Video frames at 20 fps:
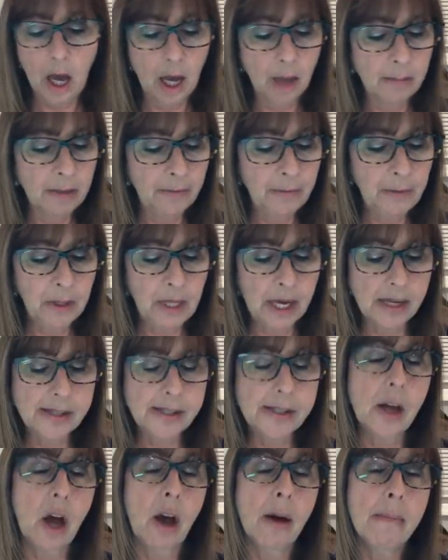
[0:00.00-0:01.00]
Um, if you guys
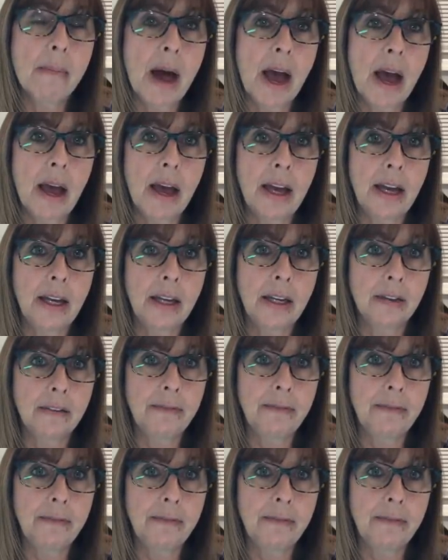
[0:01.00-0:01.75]
saw my